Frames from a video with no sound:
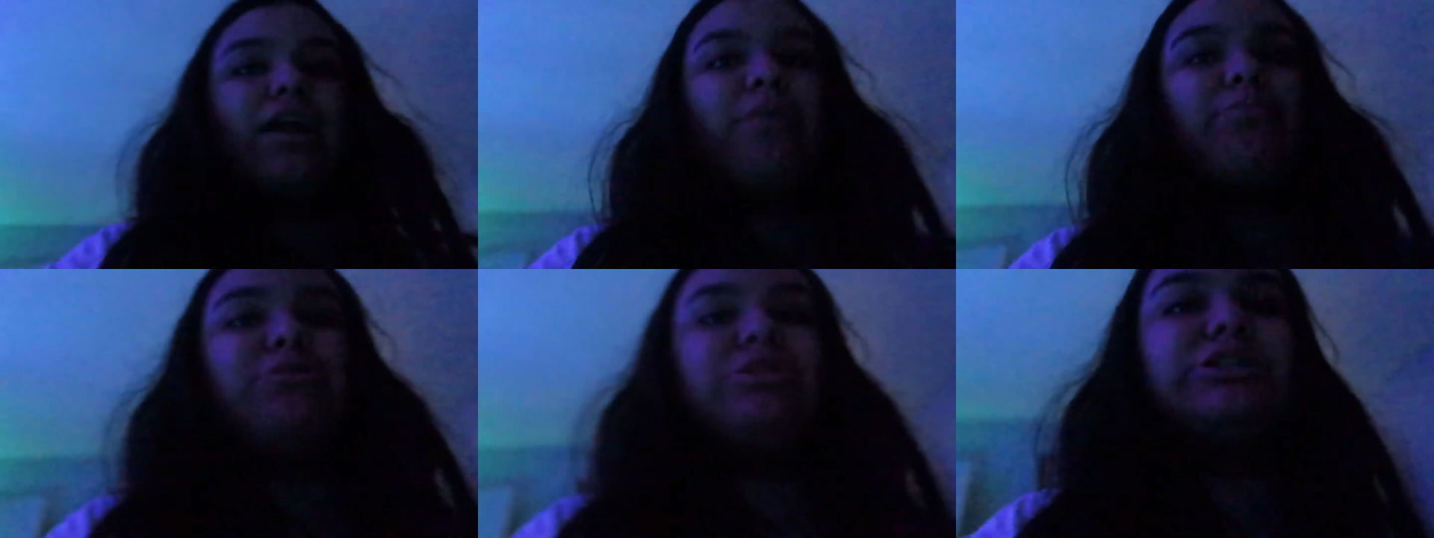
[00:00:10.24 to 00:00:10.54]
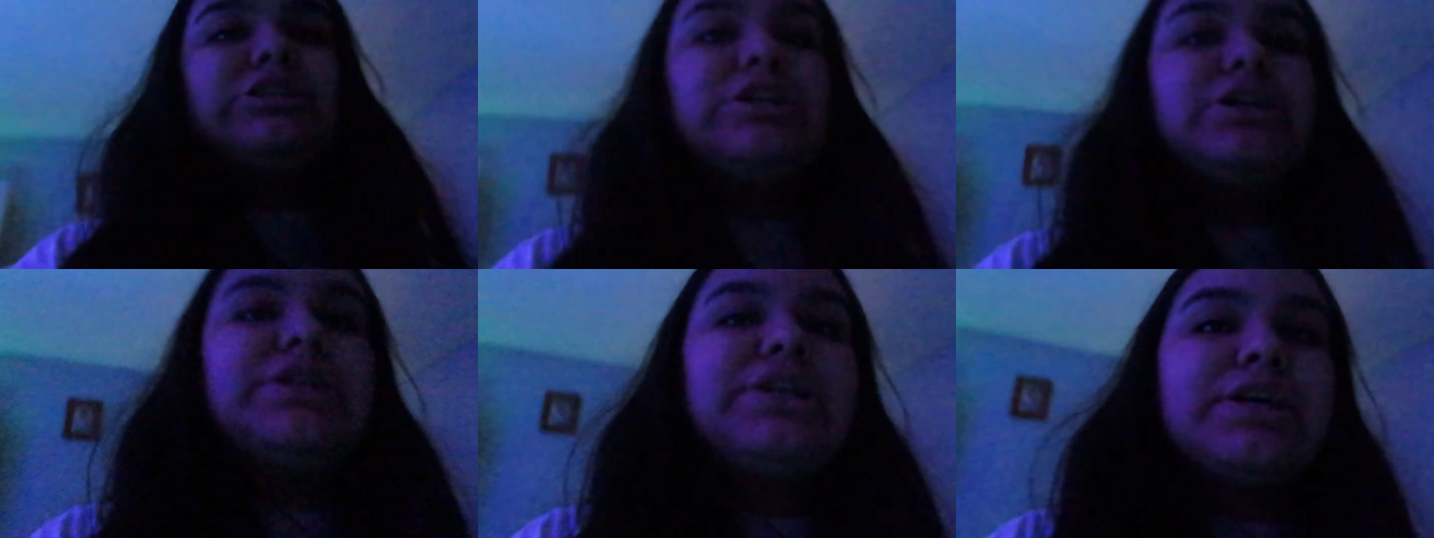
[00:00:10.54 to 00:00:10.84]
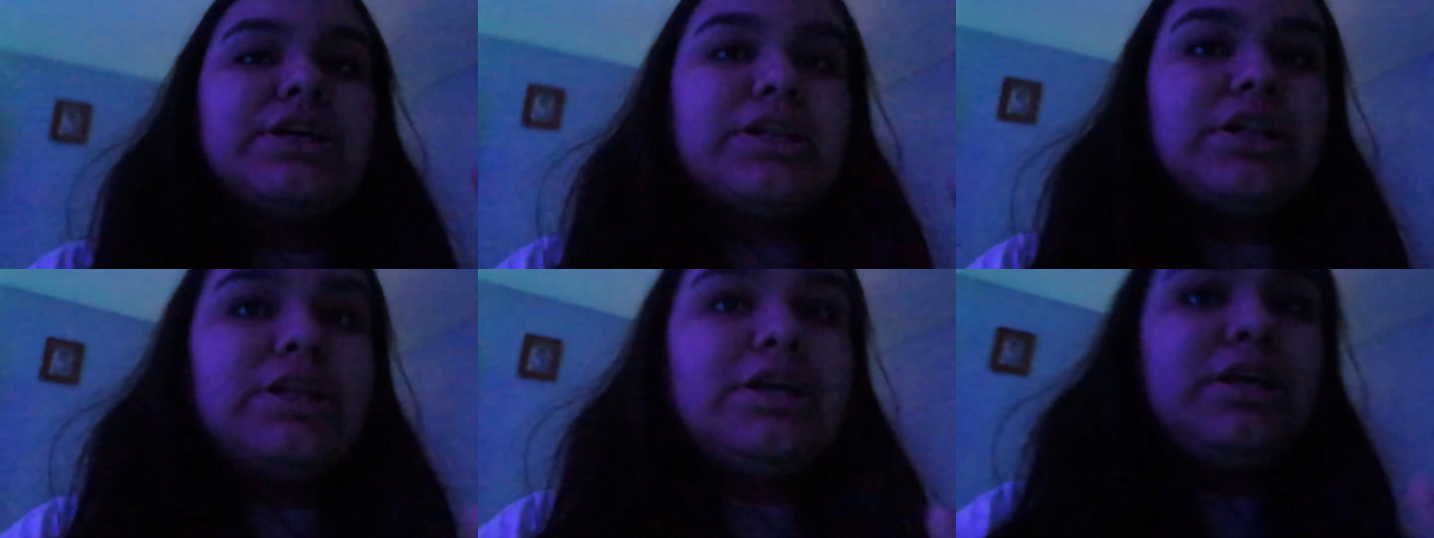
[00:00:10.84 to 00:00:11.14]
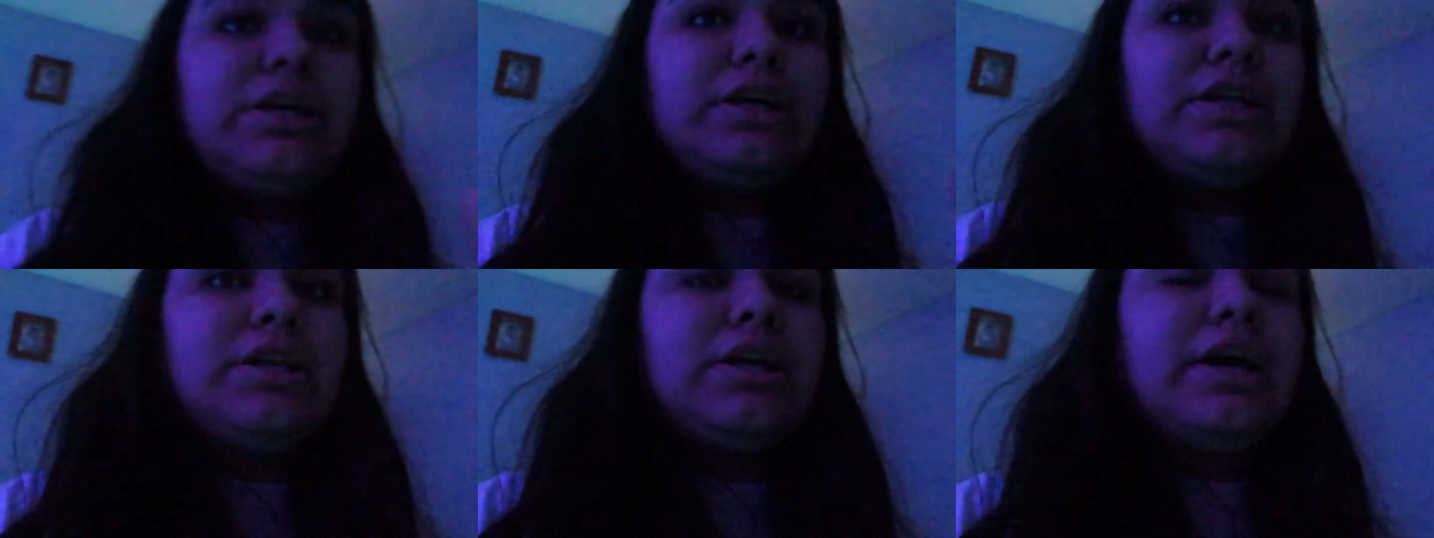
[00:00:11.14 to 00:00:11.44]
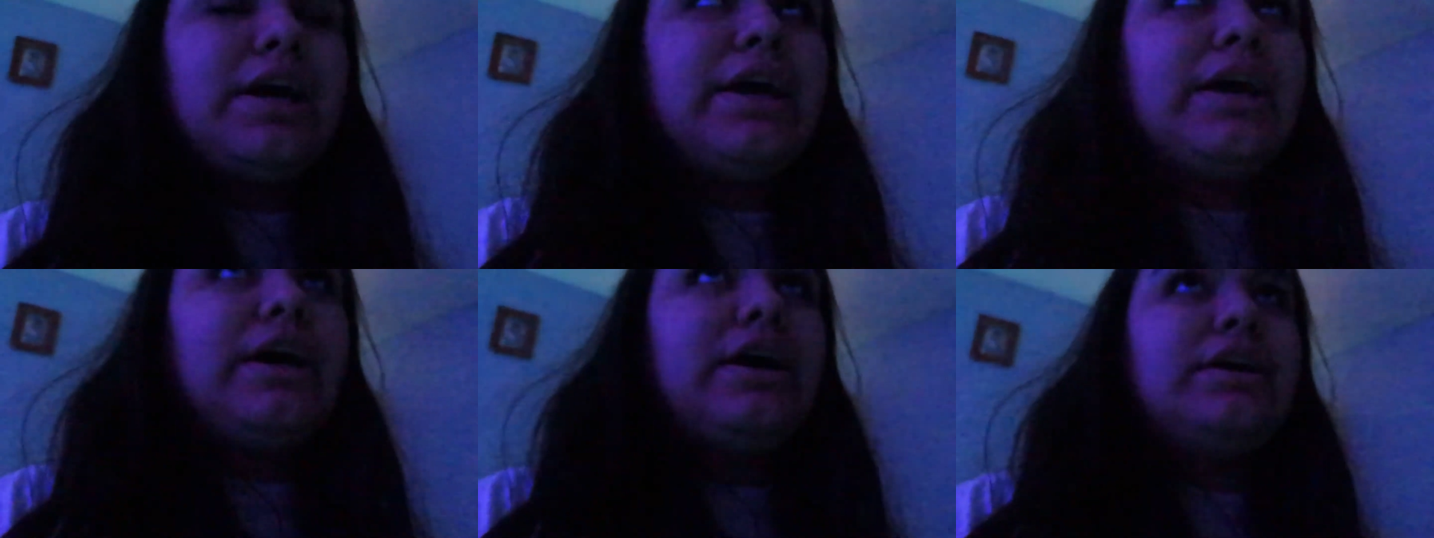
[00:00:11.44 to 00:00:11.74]
I'm also going to clean
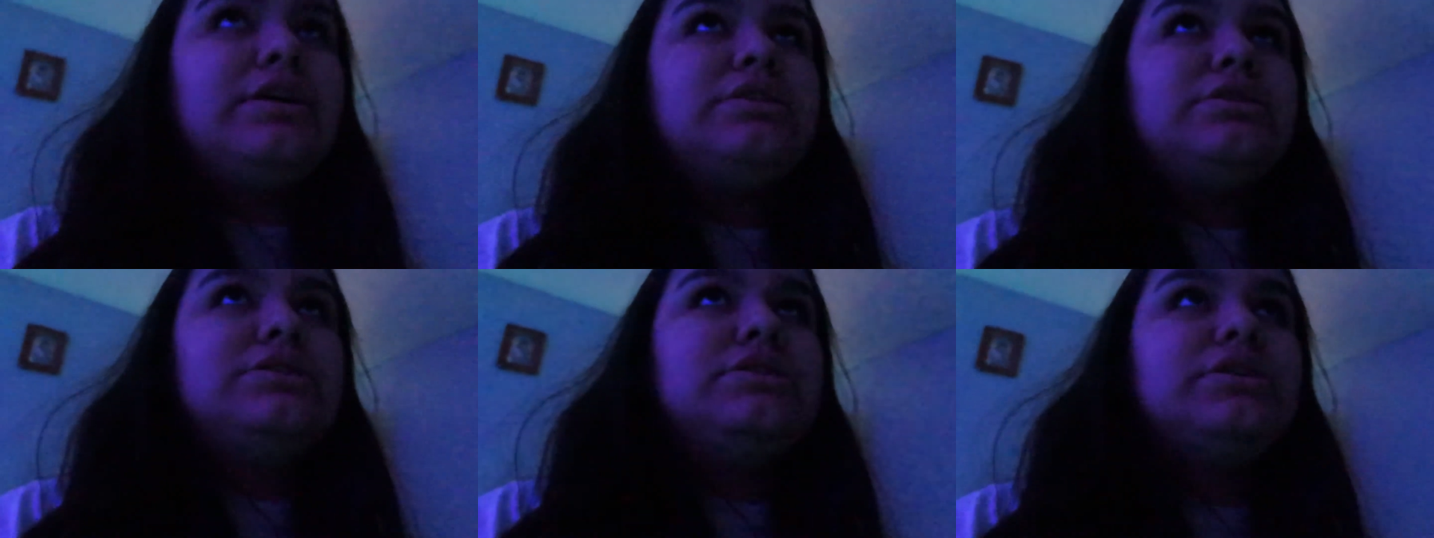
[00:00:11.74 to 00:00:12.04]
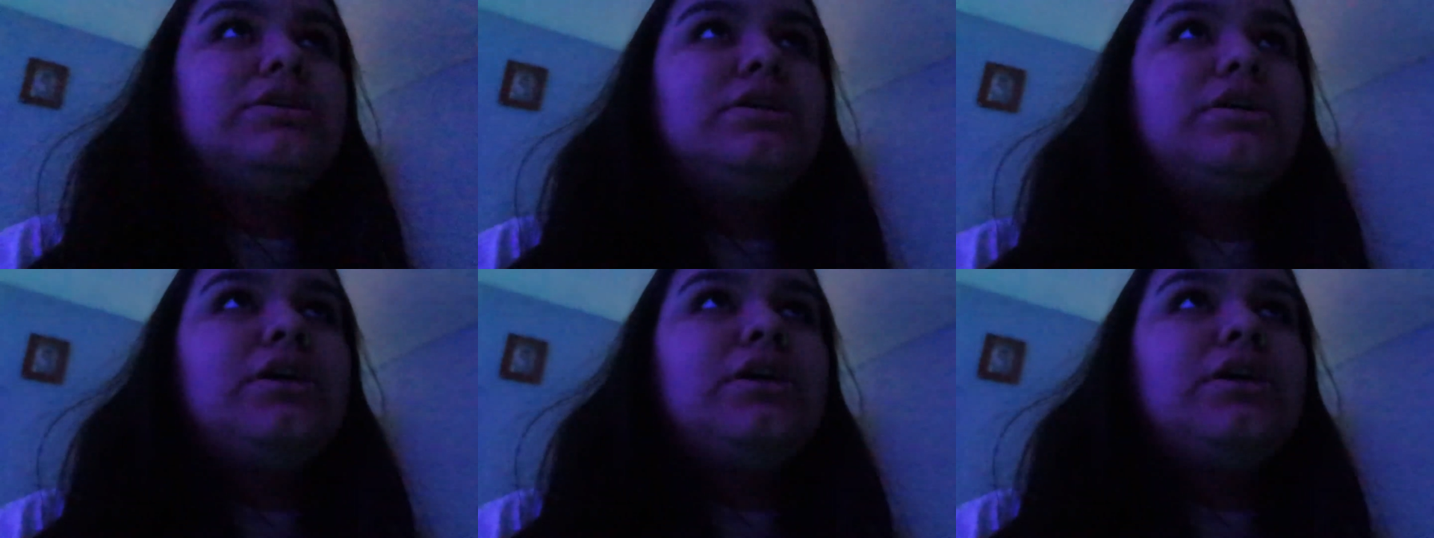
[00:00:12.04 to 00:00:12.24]
and